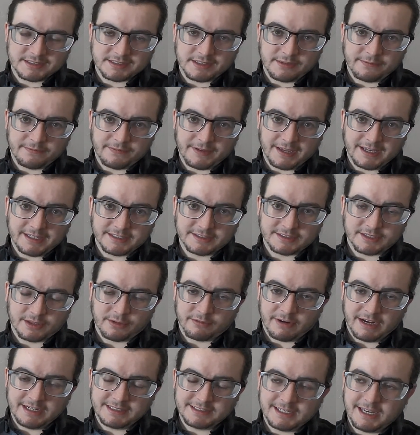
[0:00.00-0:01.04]
the face to the
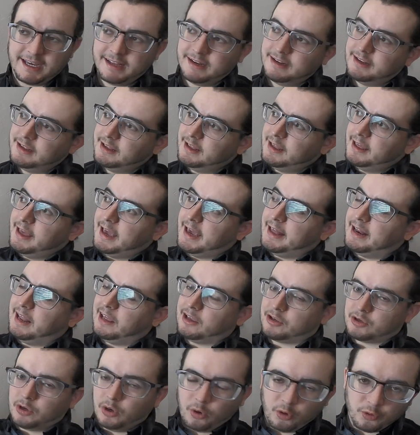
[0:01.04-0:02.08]
right side, and a
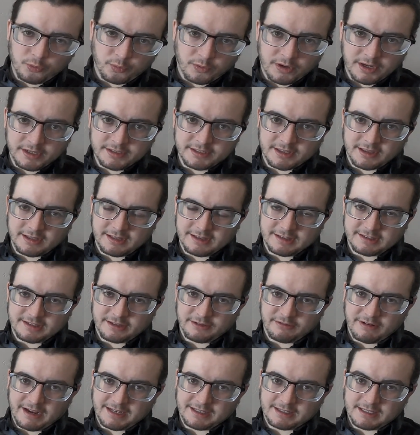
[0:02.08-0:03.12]
cold one to
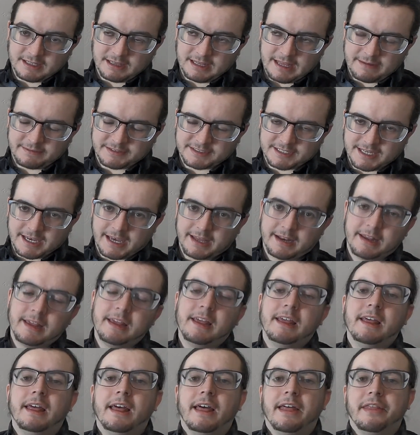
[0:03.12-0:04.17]
the left side.
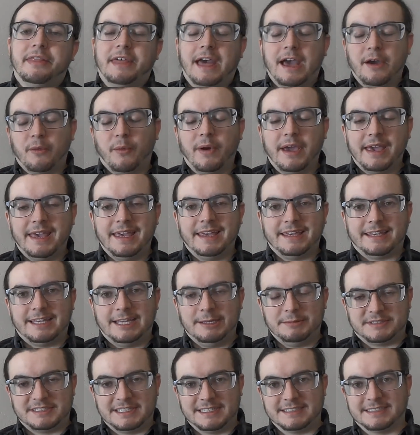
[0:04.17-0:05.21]
That way it
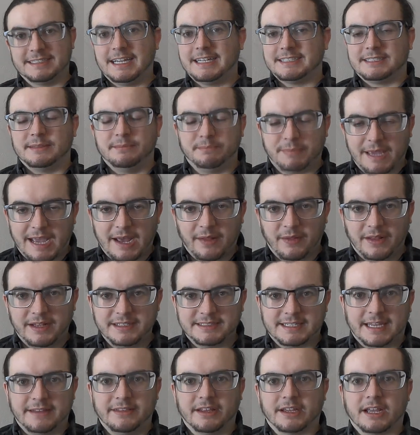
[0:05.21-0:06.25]
keeps things nice and
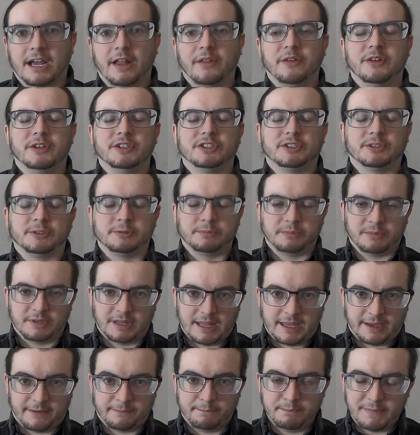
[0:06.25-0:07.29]
balanced, and the colors
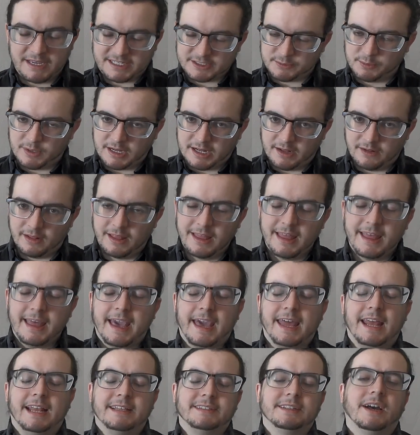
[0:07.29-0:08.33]
like mix well,
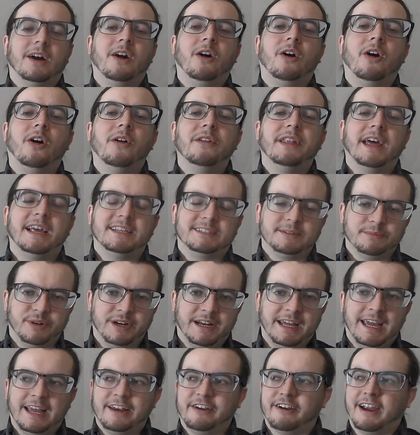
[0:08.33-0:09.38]
and it's all nice and
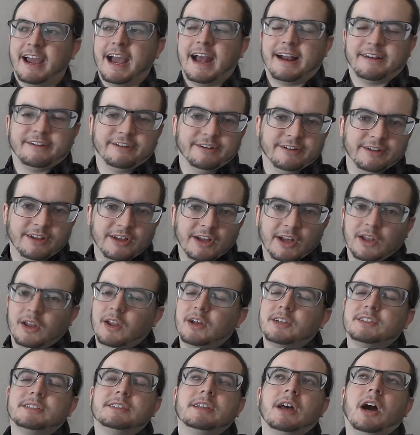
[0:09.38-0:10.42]
pretty, and your actor
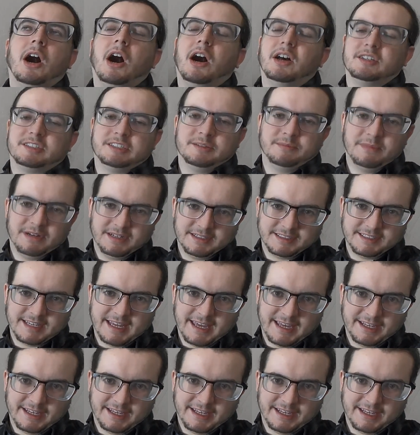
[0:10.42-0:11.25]
looks awesome on stage.